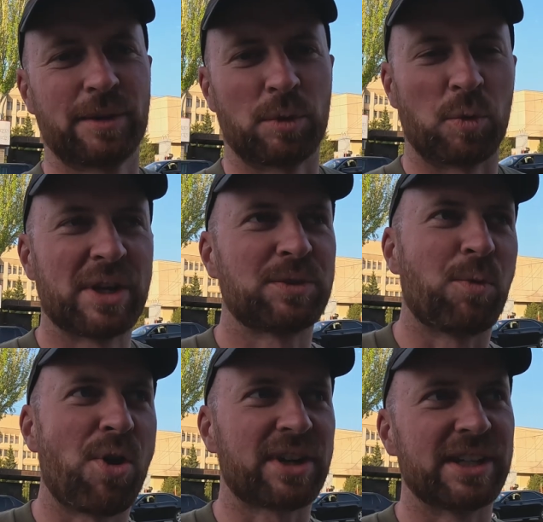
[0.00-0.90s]
We're away to
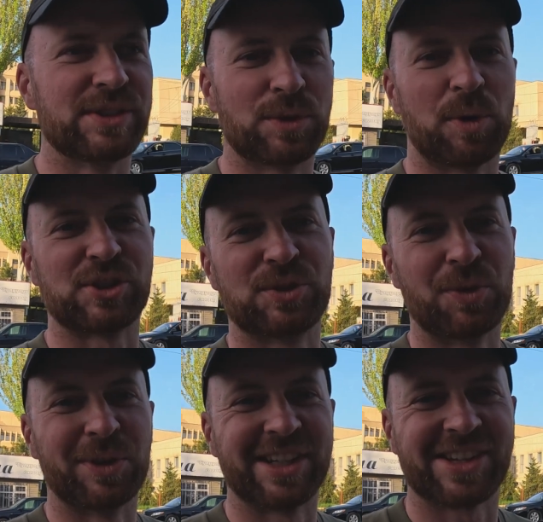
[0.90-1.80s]
walk into what's
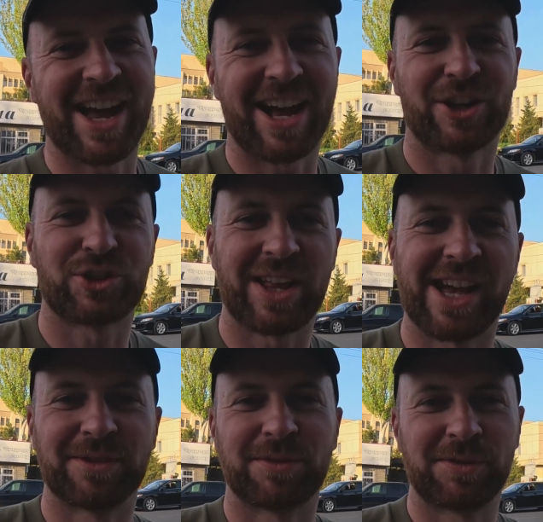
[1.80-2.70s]
known as
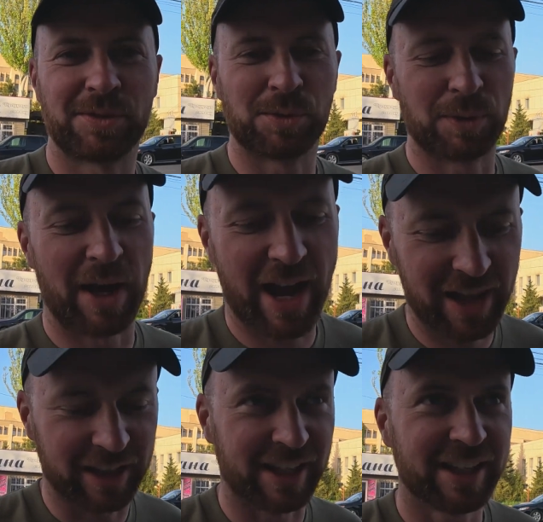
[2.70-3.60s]
Ashlan-Fu
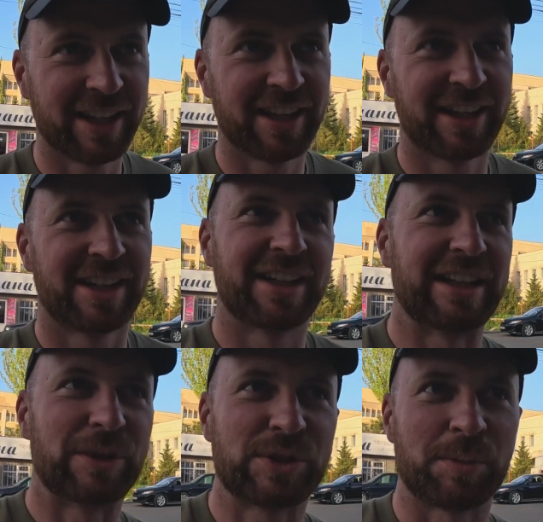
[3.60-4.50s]
Alley.
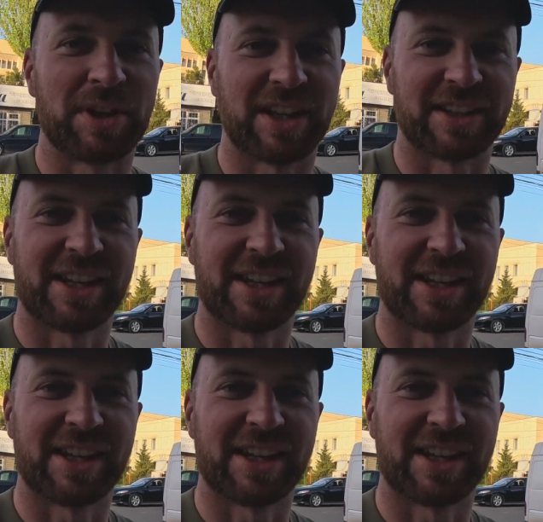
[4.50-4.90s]
Looks a bit like